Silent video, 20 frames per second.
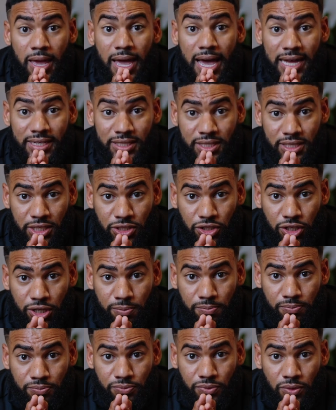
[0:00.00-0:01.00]
as a teacher,
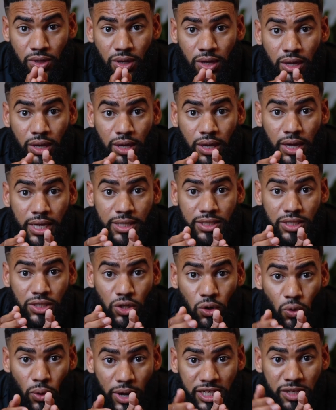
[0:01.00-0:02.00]
it's
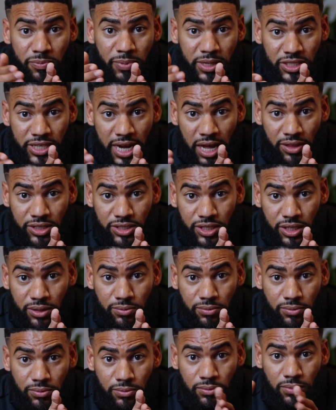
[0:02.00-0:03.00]
going to be challenging
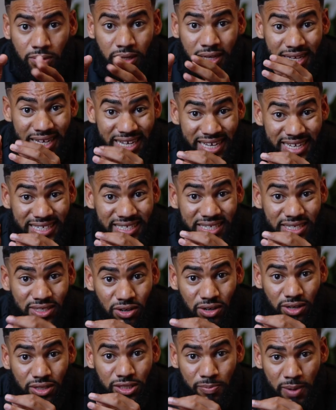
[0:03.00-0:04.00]
in
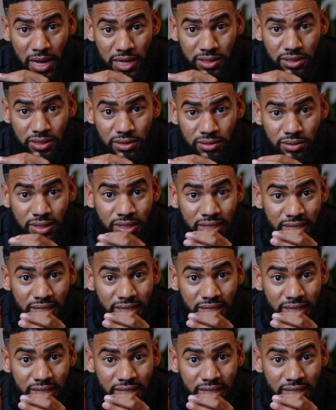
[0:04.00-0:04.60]
certain spots,